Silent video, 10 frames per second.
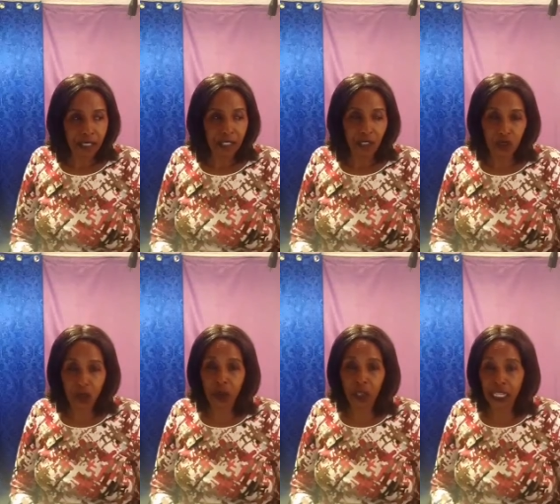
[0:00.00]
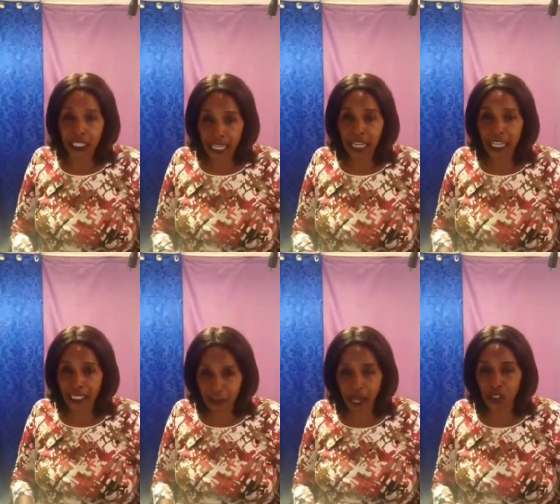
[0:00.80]
So the sun has
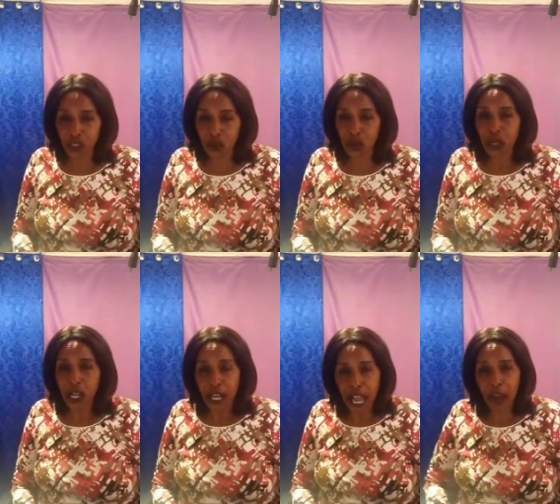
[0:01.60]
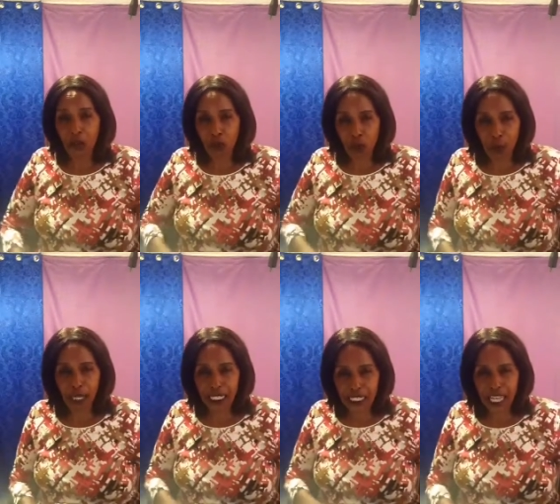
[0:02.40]
smite you. Now you
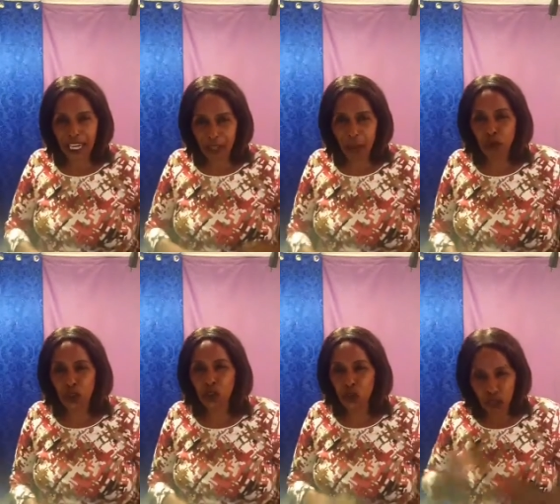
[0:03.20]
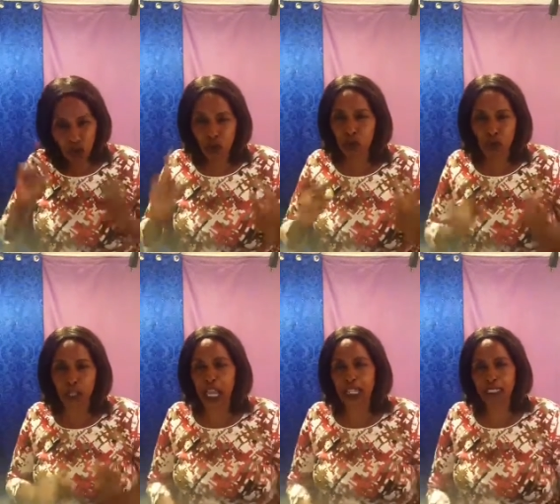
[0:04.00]
command the sun, the moon not to do
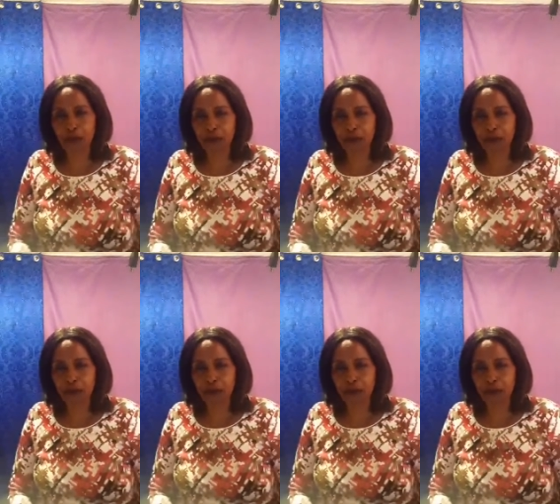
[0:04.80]
that.